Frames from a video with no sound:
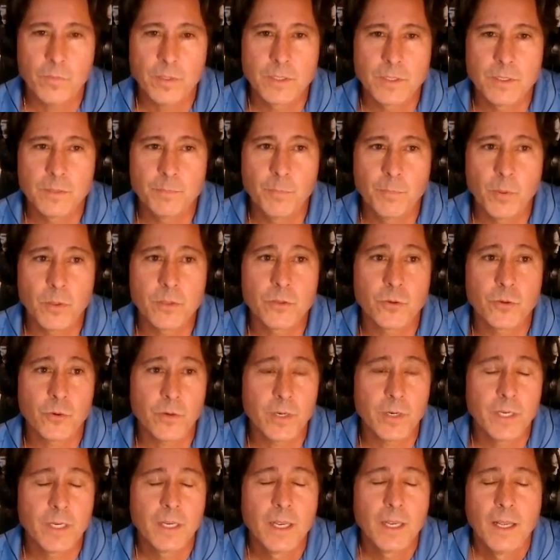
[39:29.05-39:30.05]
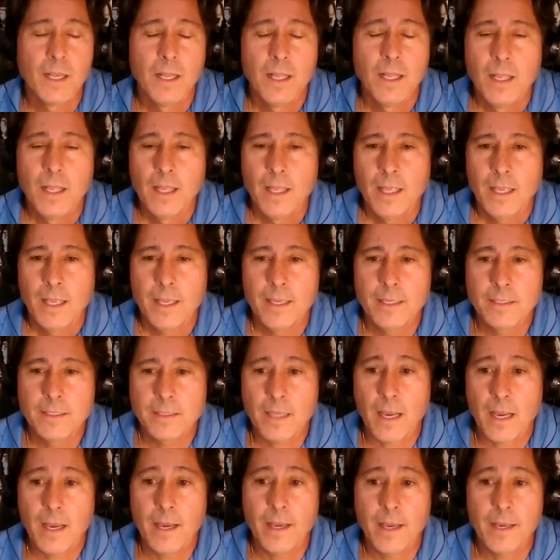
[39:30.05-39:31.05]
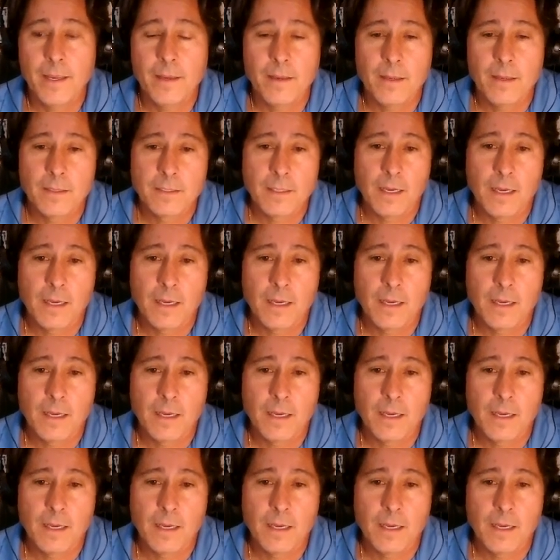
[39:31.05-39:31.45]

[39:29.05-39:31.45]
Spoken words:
which is Booktree, is I